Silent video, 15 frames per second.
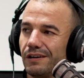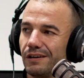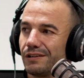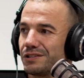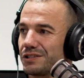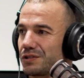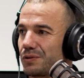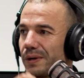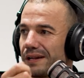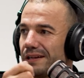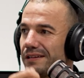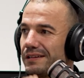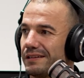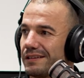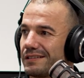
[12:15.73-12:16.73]
I oh, just
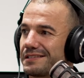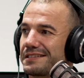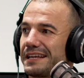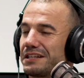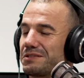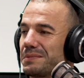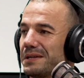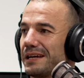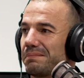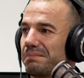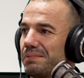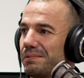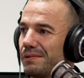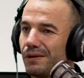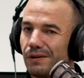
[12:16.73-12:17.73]
quickly uh, sketch me
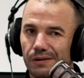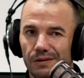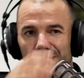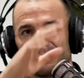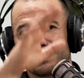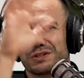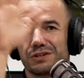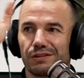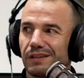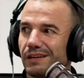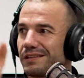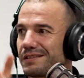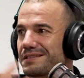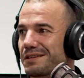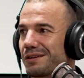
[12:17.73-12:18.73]
up what you
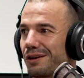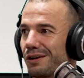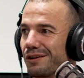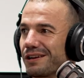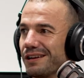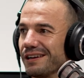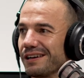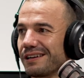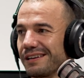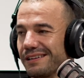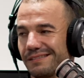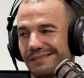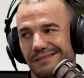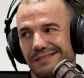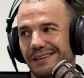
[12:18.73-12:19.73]
think this is going to look like,
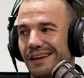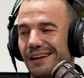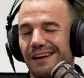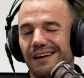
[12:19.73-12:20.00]
and yeah,